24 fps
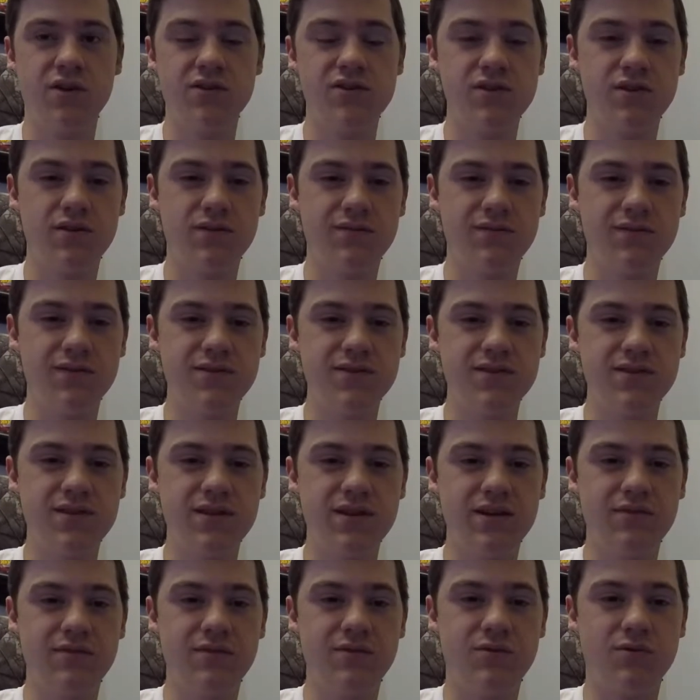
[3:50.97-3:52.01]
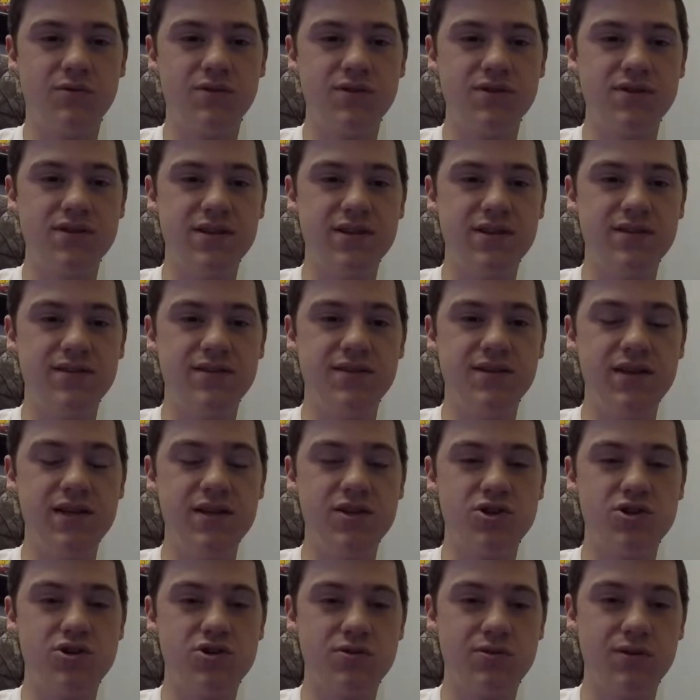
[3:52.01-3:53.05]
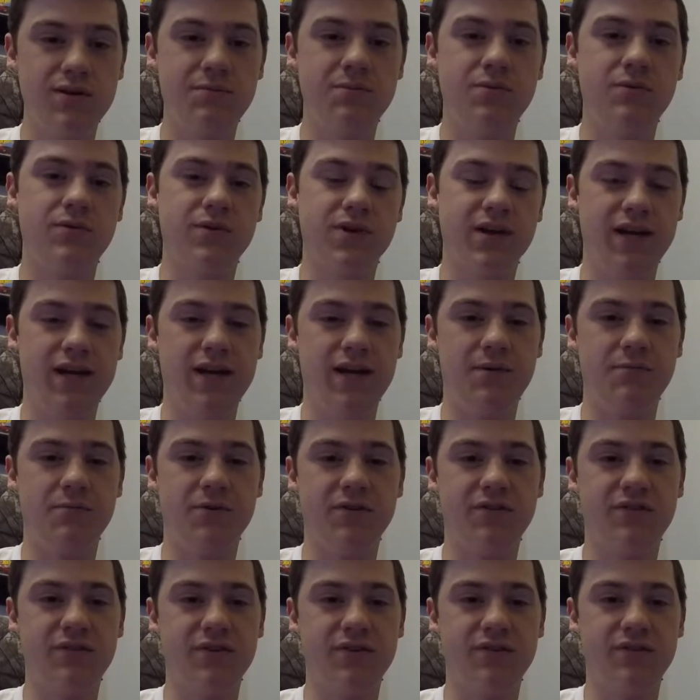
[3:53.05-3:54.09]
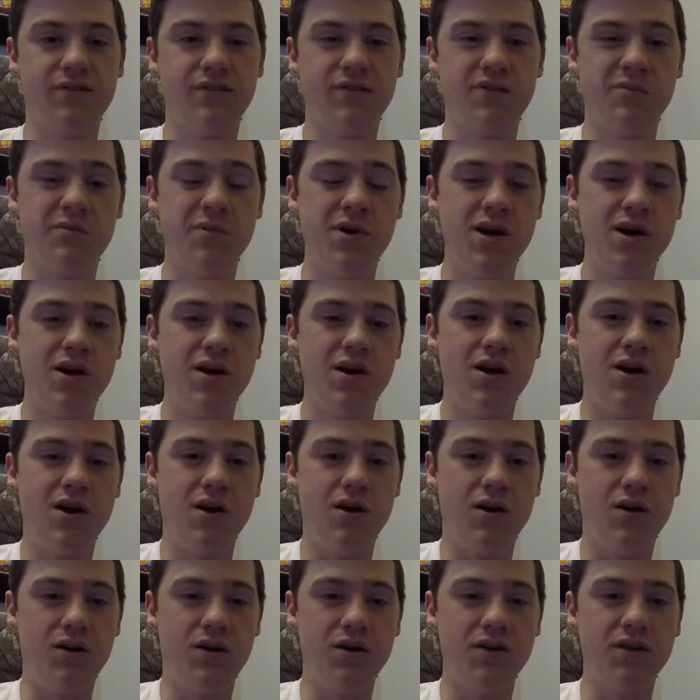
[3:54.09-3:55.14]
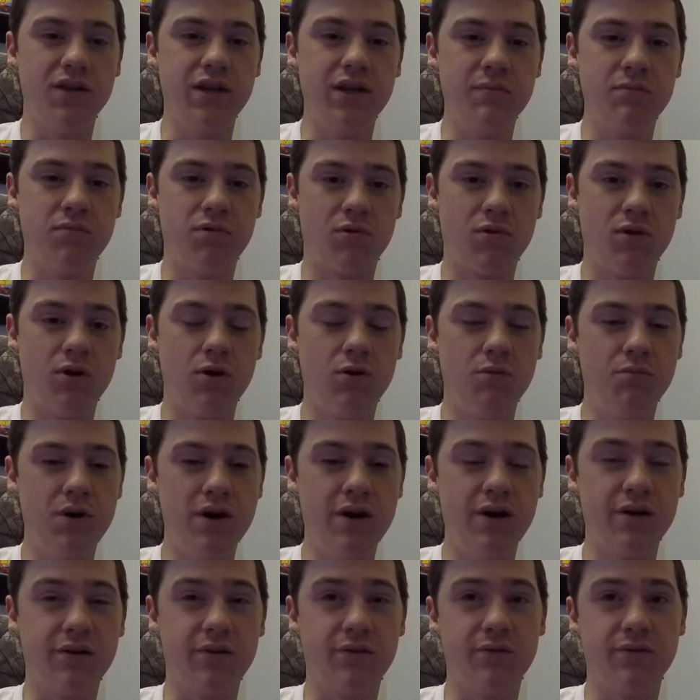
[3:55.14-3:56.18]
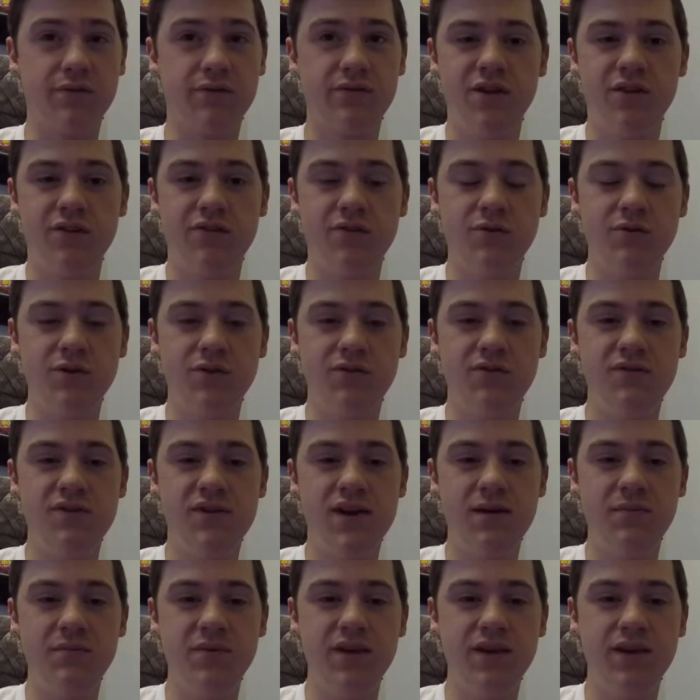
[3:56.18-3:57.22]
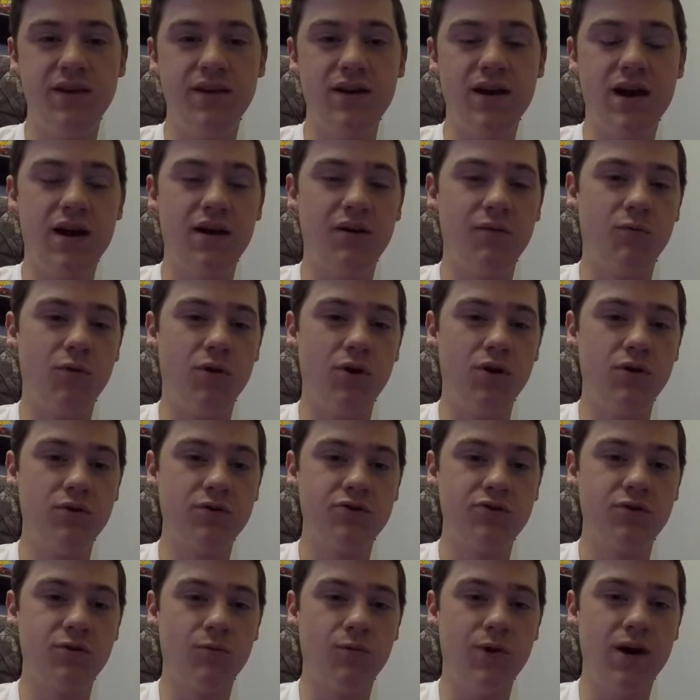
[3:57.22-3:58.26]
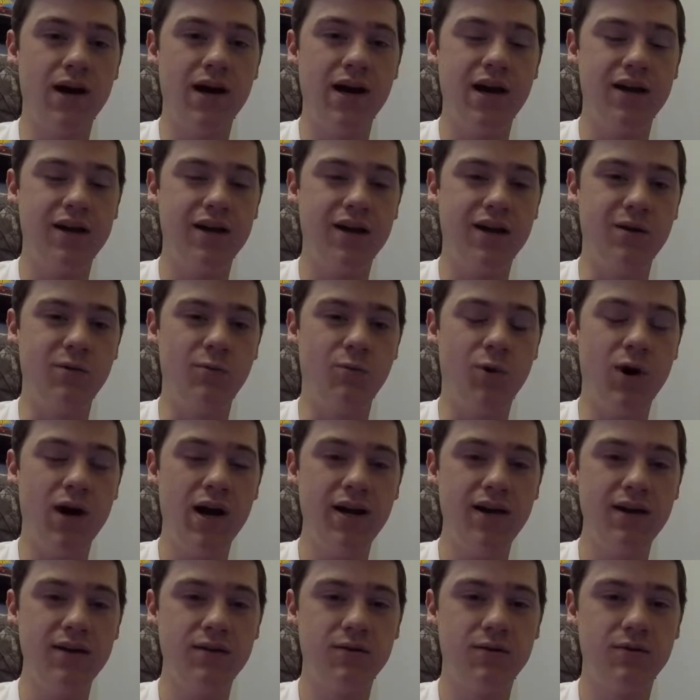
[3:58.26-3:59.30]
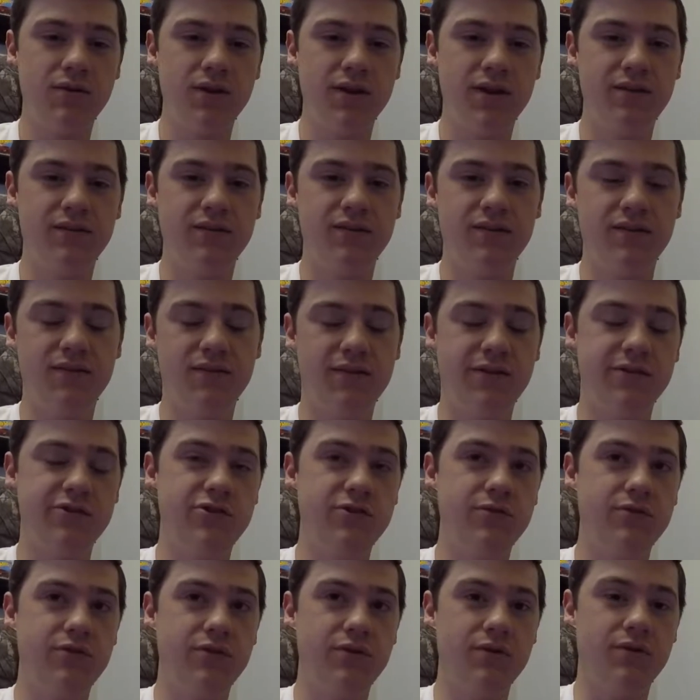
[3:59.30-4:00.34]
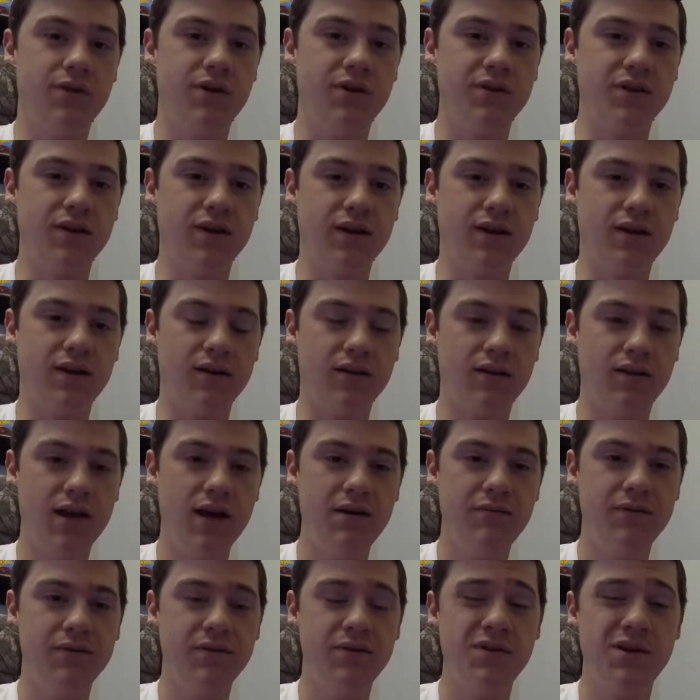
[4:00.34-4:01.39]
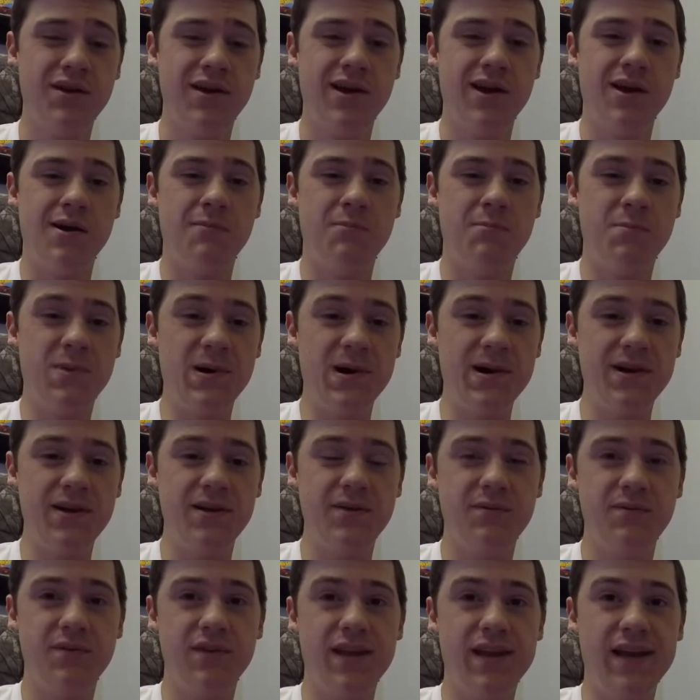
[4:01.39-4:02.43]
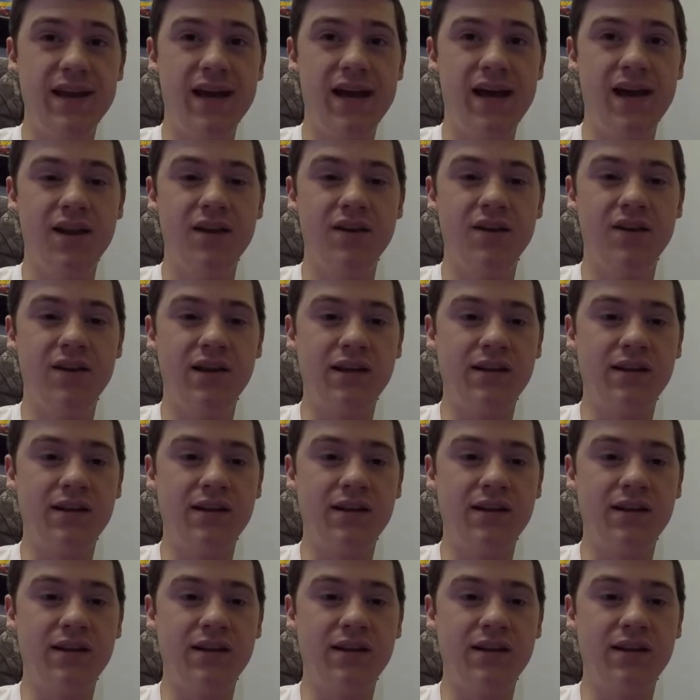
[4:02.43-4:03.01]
So the first thing, of course, is the triple camera system on the Pro models. So you still have the ultra wide and wide angle lenses that you do on the 11, but they add in a